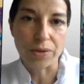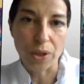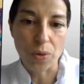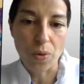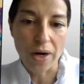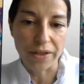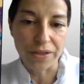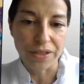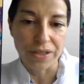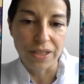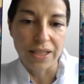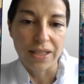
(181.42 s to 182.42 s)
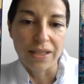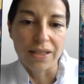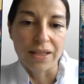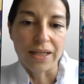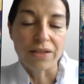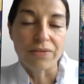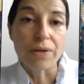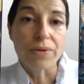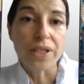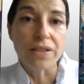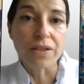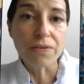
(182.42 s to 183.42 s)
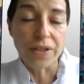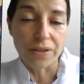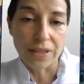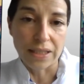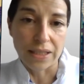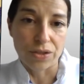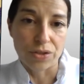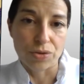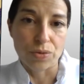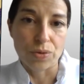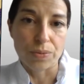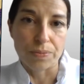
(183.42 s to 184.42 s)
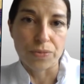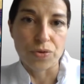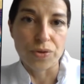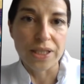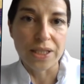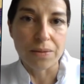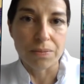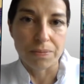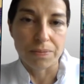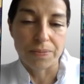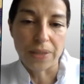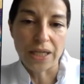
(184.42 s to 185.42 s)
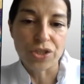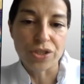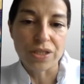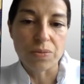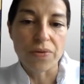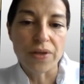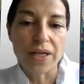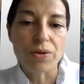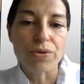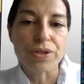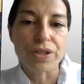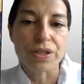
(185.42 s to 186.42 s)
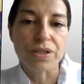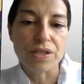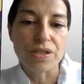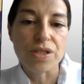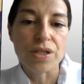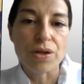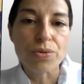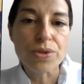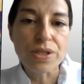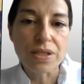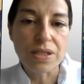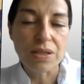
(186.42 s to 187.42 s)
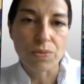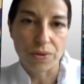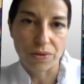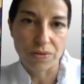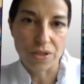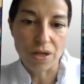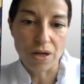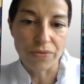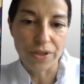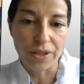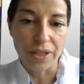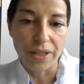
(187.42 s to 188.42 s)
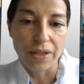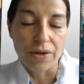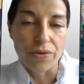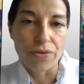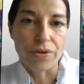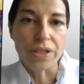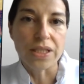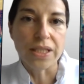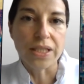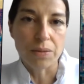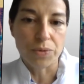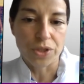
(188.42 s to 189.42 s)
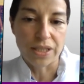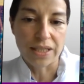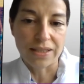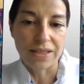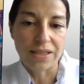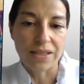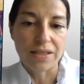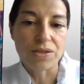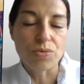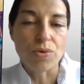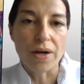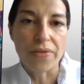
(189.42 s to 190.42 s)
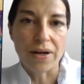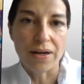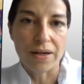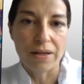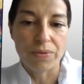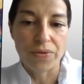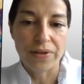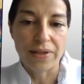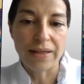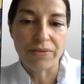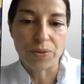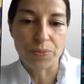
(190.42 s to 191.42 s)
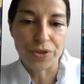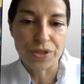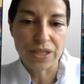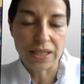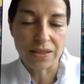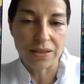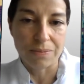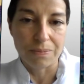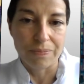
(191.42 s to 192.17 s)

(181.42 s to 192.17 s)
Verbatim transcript: required. And very differently to treating patients with aortic stenosis with TAVR, 30 day mortality is rather high with 11%.